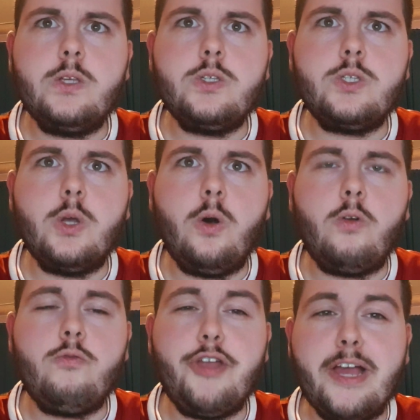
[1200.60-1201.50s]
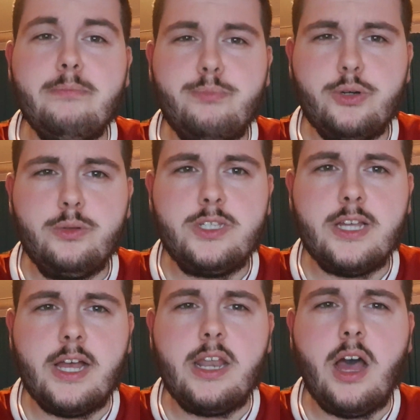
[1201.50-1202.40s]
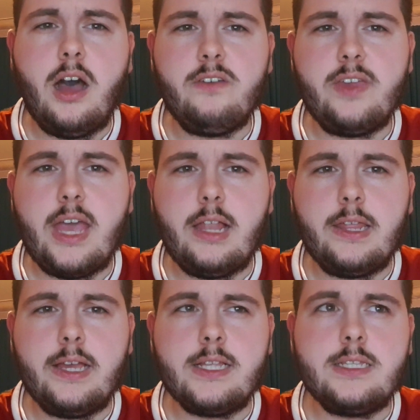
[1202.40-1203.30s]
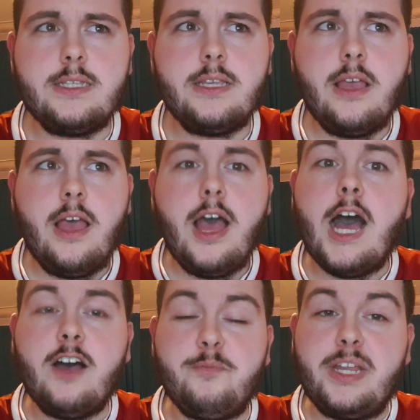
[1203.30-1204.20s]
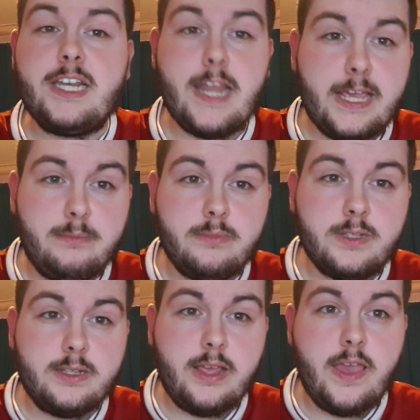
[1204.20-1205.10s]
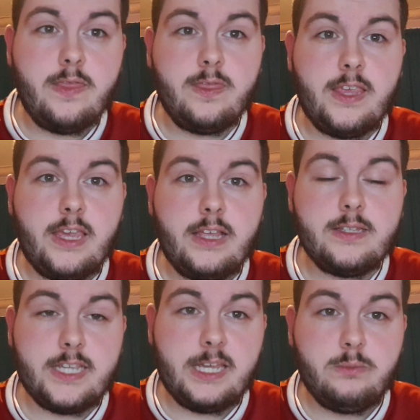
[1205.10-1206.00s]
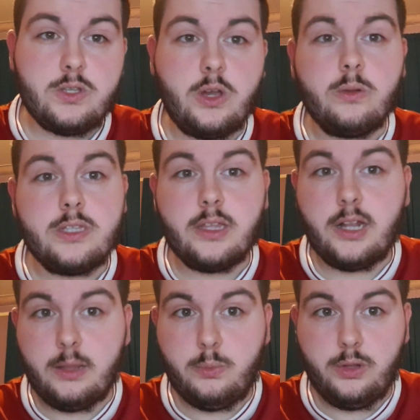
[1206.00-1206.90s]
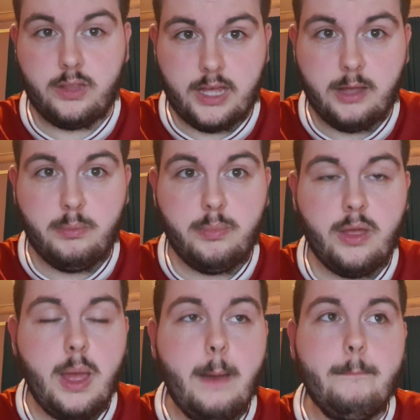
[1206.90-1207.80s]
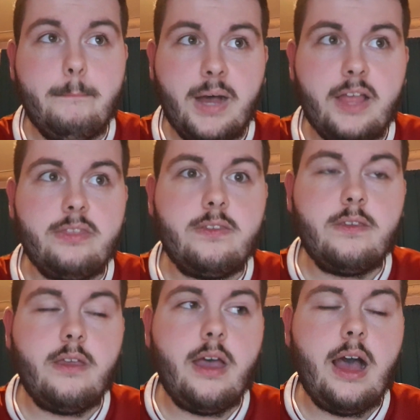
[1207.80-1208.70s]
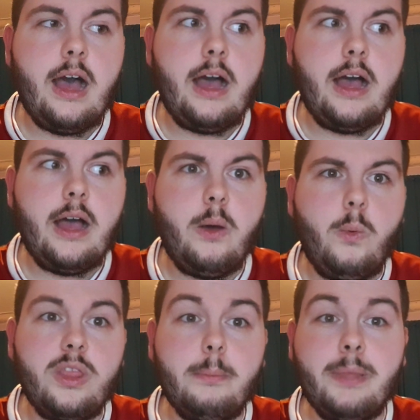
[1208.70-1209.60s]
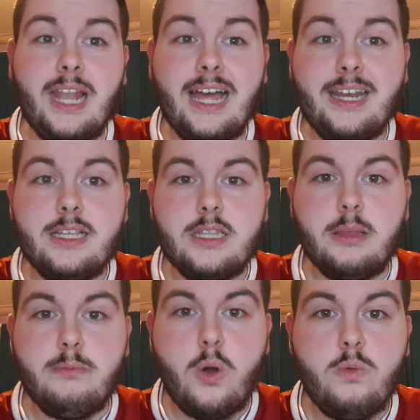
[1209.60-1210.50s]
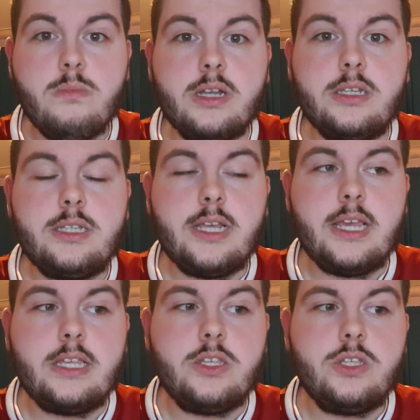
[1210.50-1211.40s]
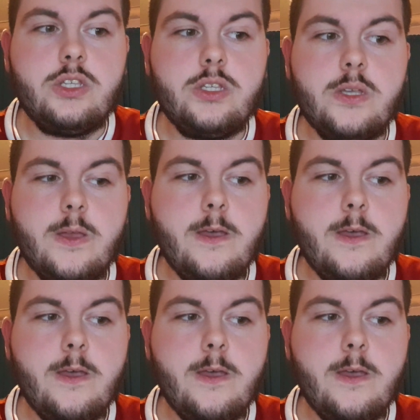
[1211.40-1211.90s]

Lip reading: So Rhian Brewster and Harvey Elliott have been named in the team to go to the Club World Cup, but what the plan is at the moment is